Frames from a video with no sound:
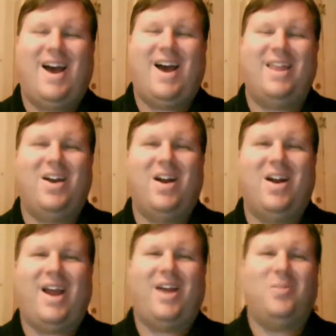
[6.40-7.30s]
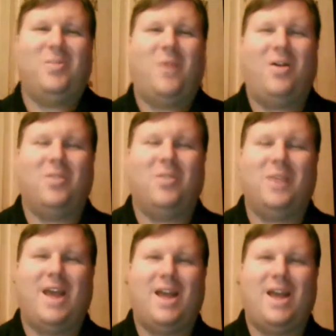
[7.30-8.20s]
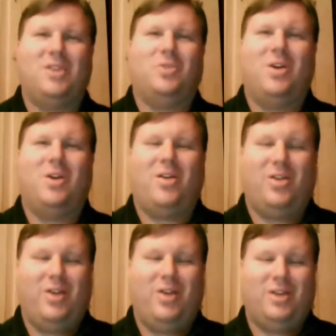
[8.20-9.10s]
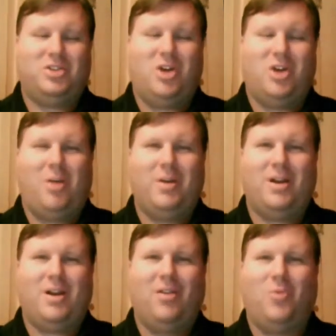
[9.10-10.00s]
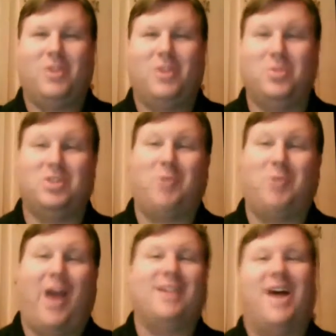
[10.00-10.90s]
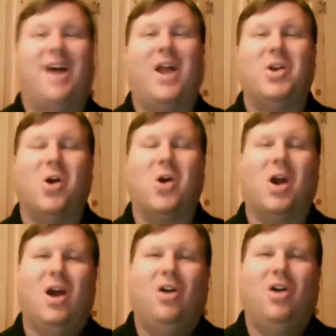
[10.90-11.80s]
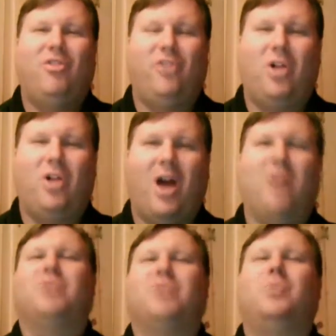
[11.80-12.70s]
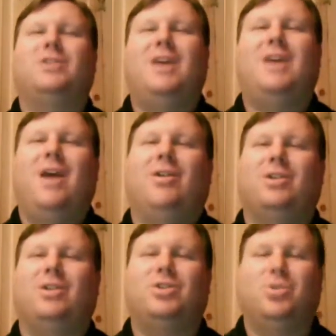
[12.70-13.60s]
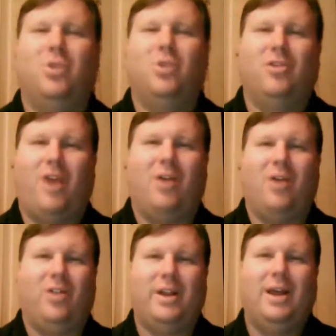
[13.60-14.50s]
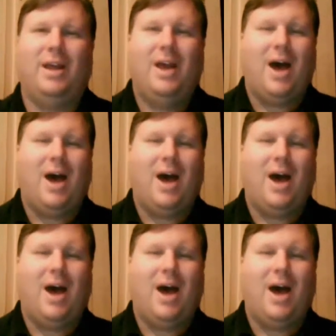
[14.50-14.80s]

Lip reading: Hi there, and welcome again to another installment of What to Expect on your full Irish Whiskey Heritage Tour of Ireland.